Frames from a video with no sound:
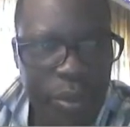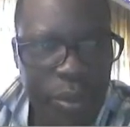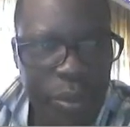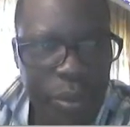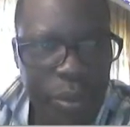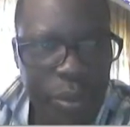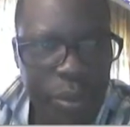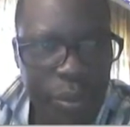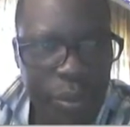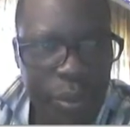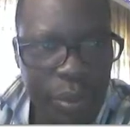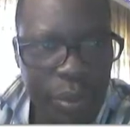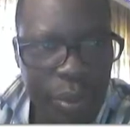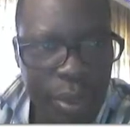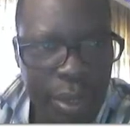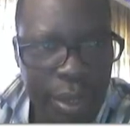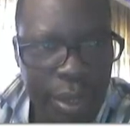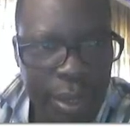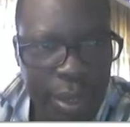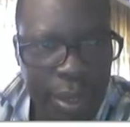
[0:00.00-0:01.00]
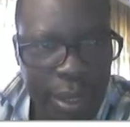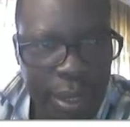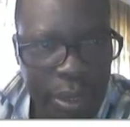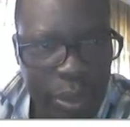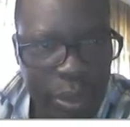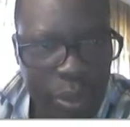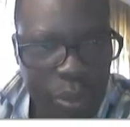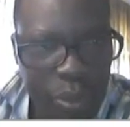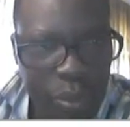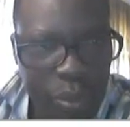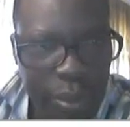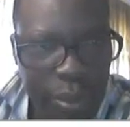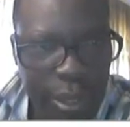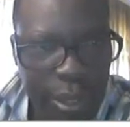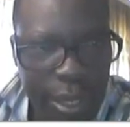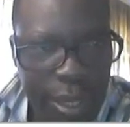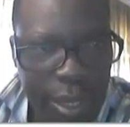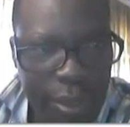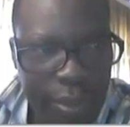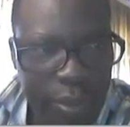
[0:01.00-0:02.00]
2, this 2 will
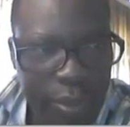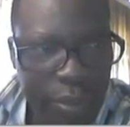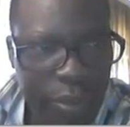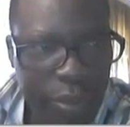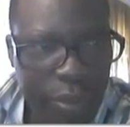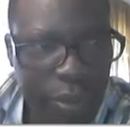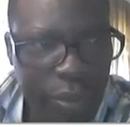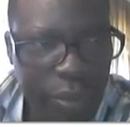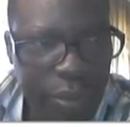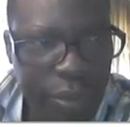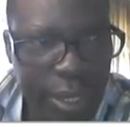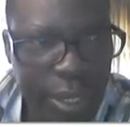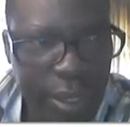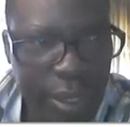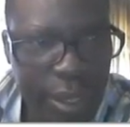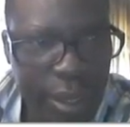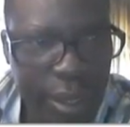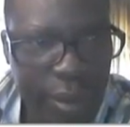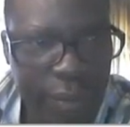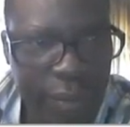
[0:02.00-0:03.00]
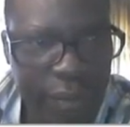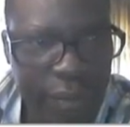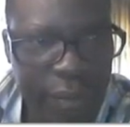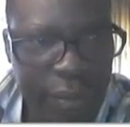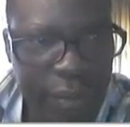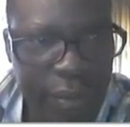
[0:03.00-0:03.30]
cancel. So we shall have